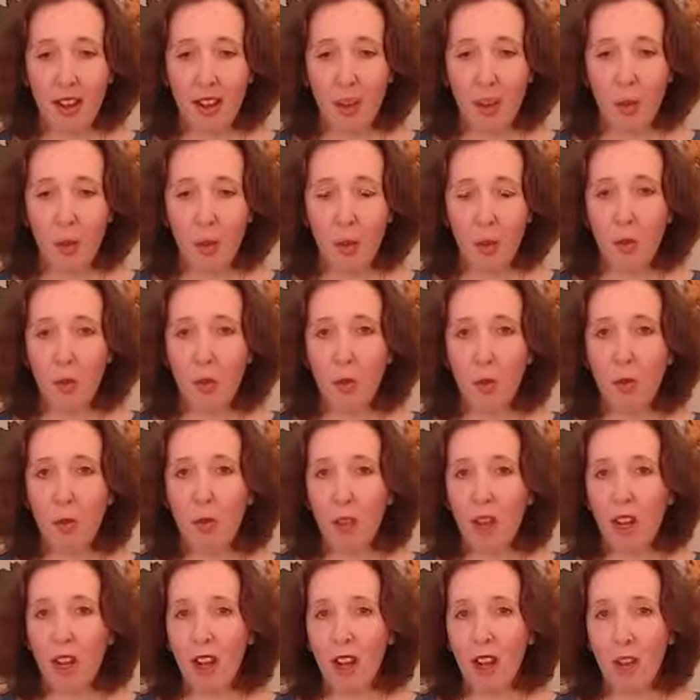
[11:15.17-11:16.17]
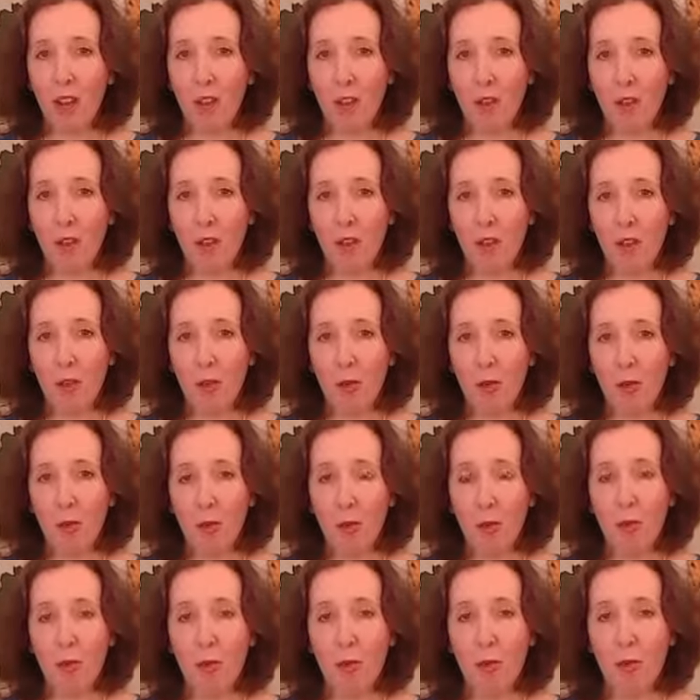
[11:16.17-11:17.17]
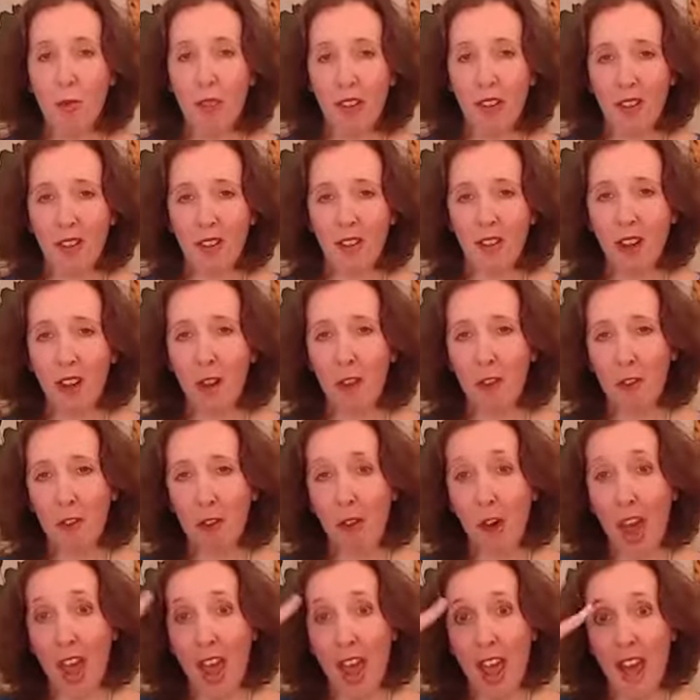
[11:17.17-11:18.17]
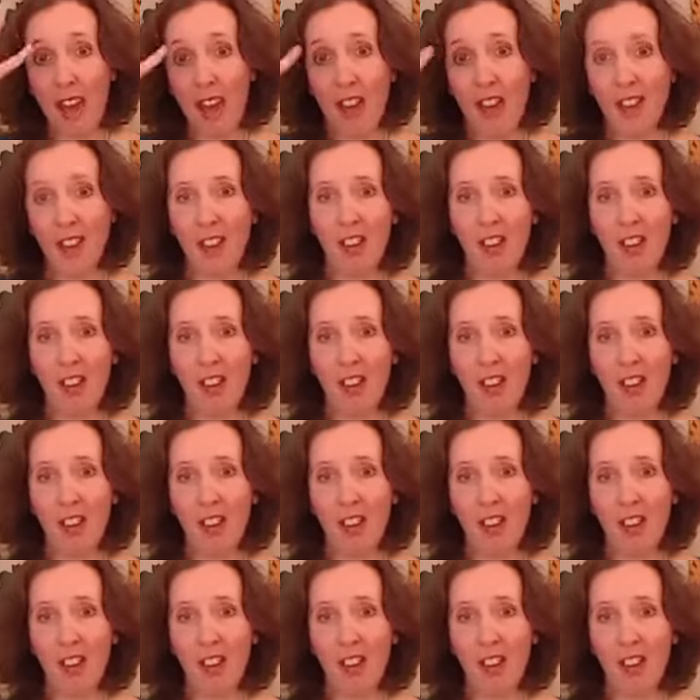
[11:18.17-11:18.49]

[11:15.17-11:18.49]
We don't really have room inside of our heads,